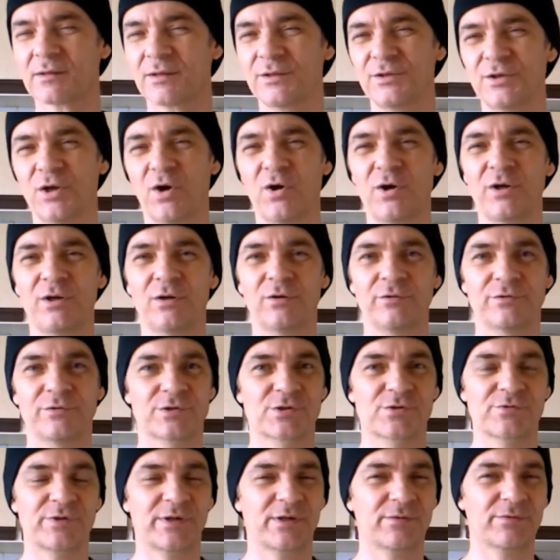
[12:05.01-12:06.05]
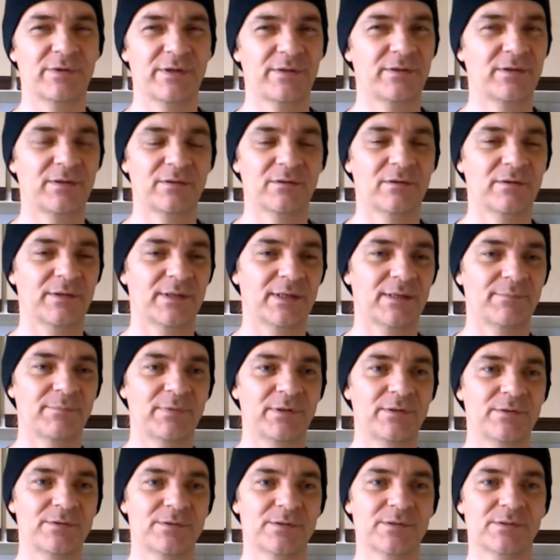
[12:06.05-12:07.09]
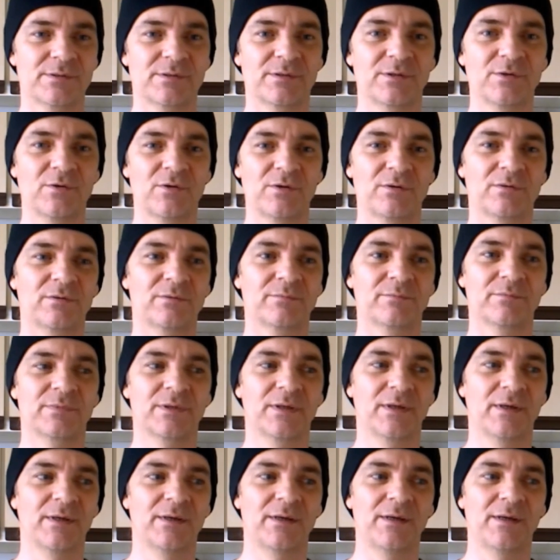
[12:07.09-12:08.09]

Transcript: nylon string or anything like that because it's nylon